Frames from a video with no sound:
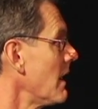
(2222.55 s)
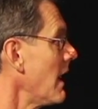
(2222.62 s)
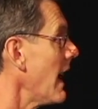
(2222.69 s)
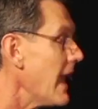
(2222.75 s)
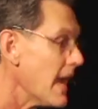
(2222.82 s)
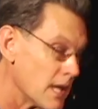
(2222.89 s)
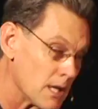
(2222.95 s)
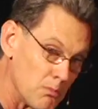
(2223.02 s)

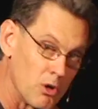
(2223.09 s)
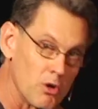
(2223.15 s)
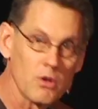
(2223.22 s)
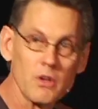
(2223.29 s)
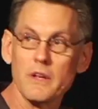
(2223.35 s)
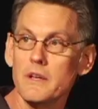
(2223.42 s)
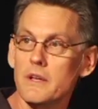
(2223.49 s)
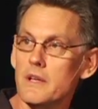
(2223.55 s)

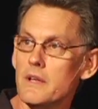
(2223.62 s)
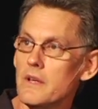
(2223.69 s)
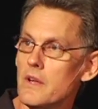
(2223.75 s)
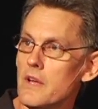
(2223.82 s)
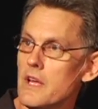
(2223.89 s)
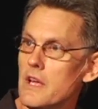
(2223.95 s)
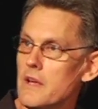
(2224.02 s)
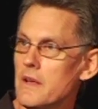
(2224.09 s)
animal
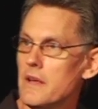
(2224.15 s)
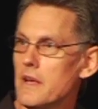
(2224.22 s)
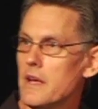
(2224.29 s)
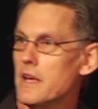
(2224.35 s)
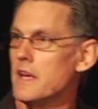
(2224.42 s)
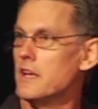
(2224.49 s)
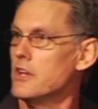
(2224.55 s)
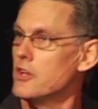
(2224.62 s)

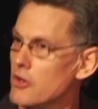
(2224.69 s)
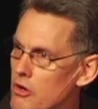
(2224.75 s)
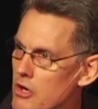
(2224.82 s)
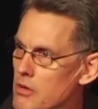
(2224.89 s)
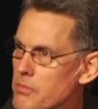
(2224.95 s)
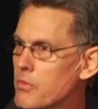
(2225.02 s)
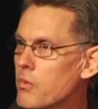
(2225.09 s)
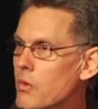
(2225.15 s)
in
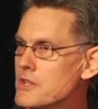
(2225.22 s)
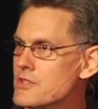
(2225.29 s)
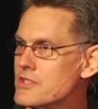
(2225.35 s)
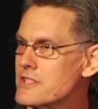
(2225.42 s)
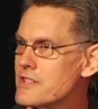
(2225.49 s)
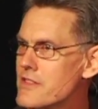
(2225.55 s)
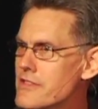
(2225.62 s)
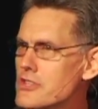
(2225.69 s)
Europe
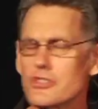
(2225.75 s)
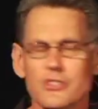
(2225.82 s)
was the